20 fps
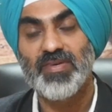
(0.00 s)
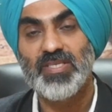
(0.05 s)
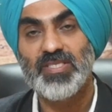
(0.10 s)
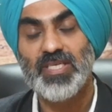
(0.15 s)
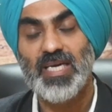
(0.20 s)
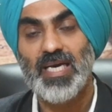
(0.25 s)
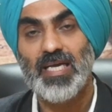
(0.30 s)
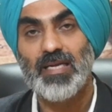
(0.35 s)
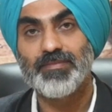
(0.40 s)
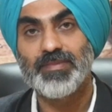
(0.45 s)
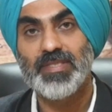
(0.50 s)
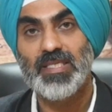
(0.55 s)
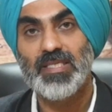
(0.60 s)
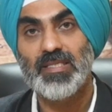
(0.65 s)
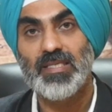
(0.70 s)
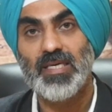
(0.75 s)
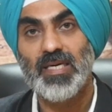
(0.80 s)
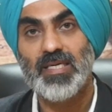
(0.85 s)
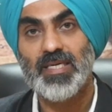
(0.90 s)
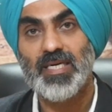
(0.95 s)
which helps
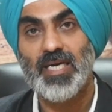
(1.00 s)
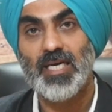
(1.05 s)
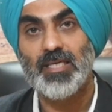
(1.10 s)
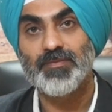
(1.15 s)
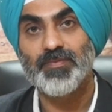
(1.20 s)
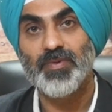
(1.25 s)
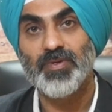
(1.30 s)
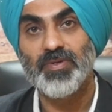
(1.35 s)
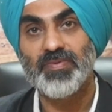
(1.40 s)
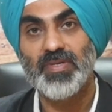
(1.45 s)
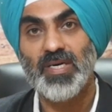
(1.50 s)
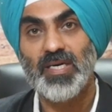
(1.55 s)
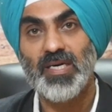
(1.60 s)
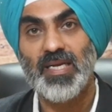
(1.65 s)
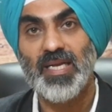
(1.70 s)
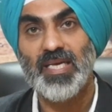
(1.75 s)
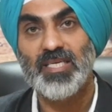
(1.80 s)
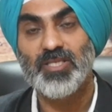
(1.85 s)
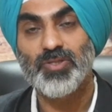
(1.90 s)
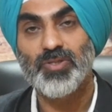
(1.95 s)
in the transport of the
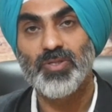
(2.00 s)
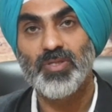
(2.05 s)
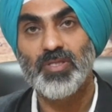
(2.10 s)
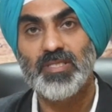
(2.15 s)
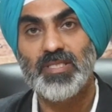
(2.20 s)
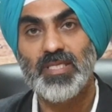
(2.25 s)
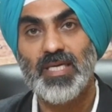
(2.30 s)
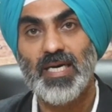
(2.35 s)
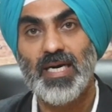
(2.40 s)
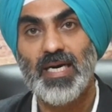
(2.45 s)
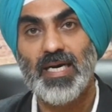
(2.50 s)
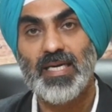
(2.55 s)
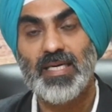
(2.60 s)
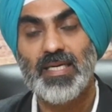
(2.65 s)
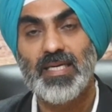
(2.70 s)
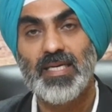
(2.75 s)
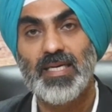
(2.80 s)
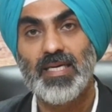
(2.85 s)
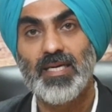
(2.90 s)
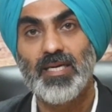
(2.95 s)
cholesterols are
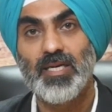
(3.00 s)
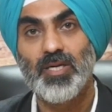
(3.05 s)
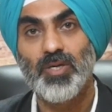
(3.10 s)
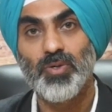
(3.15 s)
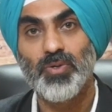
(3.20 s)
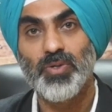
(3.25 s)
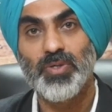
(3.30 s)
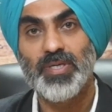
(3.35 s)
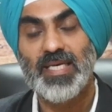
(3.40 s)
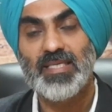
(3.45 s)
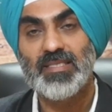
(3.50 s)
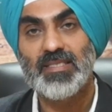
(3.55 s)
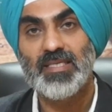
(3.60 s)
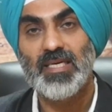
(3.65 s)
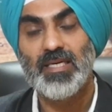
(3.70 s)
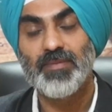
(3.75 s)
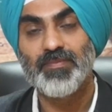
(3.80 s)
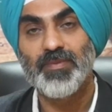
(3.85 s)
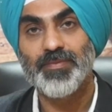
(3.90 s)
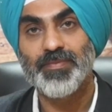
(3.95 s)
low
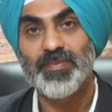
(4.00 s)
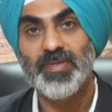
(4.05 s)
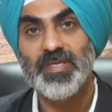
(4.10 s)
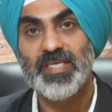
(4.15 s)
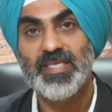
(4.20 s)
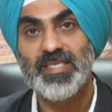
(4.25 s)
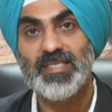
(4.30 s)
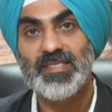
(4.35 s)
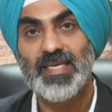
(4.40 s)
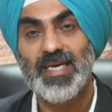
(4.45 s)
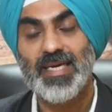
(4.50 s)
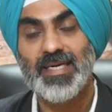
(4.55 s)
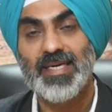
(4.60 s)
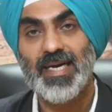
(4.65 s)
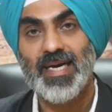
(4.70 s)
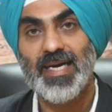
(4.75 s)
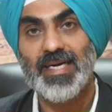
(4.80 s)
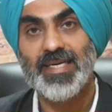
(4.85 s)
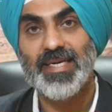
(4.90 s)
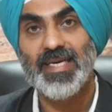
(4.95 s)
density lipoproteins and
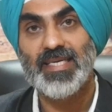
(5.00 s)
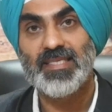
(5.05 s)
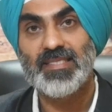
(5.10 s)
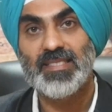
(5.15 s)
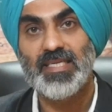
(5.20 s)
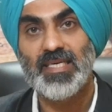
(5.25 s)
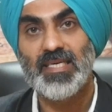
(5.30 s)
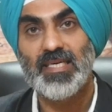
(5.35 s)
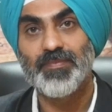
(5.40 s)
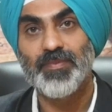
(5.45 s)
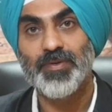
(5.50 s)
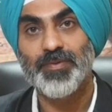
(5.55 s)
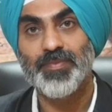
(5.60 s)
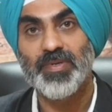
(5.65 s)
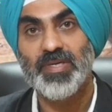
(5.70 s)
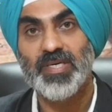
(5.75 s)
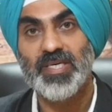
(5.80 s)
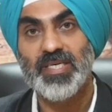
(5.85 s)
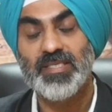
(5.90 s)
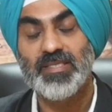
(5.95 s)
high density
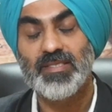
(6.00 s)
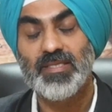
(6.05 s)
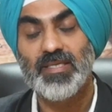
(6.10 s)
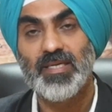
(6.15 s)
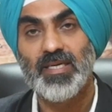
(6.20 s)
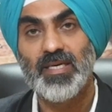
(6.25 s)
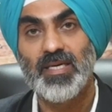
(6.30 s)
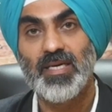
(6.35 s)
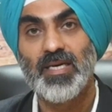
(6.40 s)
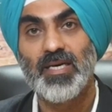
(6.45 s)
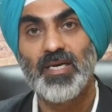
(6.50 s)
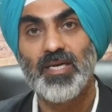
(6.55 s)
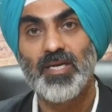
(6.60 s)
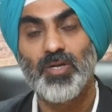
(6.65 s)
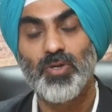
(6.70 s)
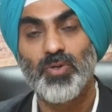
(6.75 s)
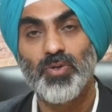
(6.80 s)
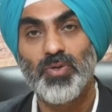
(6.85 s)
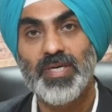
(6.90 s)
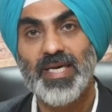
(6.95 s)
lipoproteins.
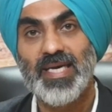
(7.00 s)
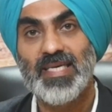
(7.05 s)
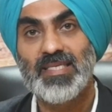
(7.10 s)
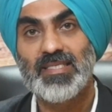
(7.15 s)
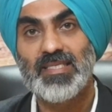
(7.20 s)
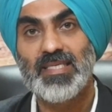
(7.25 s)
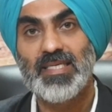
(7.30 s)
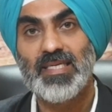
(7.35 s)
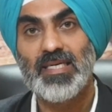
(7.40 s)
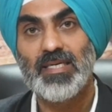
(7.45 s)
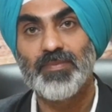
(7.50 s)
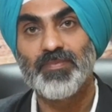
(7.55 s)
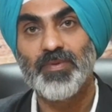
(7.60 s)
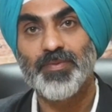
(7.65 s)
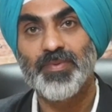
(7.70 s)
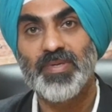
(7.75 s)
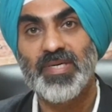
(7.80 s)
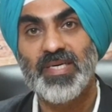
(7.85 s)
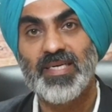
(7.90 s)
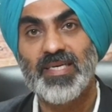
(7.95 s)
Low density
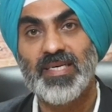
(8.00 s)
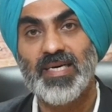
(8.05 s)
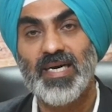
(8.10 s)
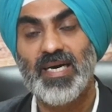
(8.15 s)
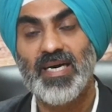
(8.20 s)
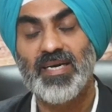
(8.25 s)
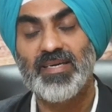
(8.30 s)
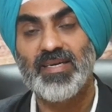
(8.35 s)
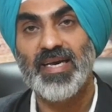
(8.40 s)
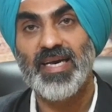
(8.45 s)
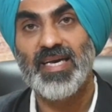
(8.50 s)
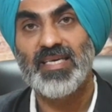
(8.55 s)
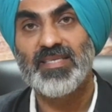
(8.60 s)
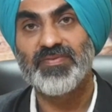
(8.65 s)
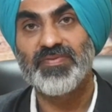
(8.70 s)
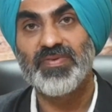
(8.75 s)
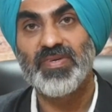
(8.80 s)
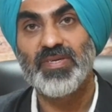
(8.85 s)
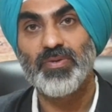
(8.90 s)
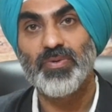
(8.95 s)
lipoproteins are,
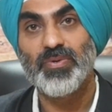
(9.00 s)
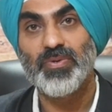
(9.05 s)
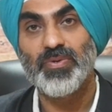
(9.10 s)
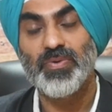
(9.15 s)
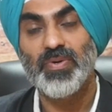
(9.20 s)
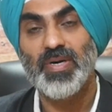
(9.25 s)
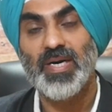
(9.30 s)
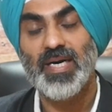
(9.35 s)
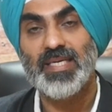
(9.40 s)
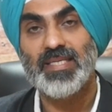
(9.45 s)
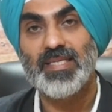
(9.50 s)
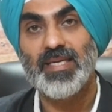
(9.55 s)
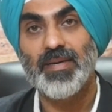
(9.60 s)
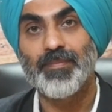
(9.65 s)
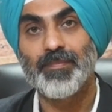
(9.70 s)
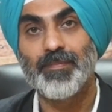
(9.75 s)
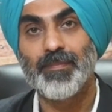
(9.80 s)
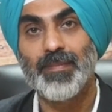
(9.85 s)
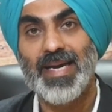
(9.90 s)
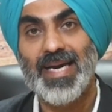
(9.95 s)
as we know, are the
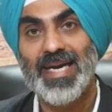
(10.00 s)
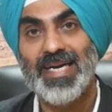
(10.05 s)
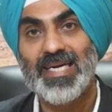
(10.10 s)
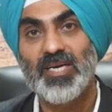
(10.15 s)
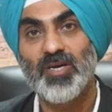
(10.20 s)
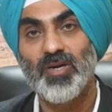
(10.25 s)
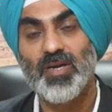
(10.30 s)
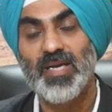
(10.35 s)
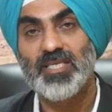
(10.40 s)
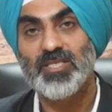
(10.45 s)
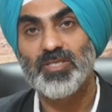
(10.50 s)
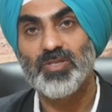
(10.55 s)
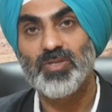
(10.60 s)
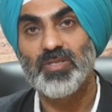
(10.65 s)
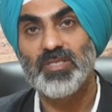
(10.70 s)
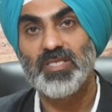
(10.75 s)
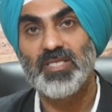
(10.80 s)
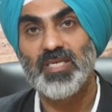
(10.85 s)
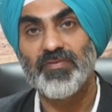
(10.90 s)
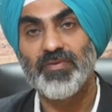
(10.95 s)
bad
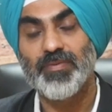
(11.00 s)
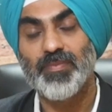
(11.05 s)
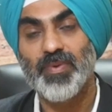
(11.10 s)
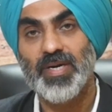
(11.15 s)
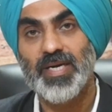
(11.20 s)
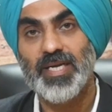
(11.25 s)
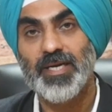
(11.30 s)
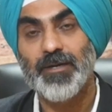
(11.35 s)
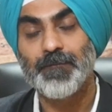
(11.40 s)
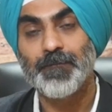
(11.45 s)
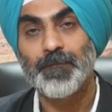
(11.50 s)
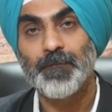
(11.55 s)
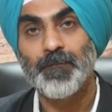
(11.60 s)
cholesterols in our body.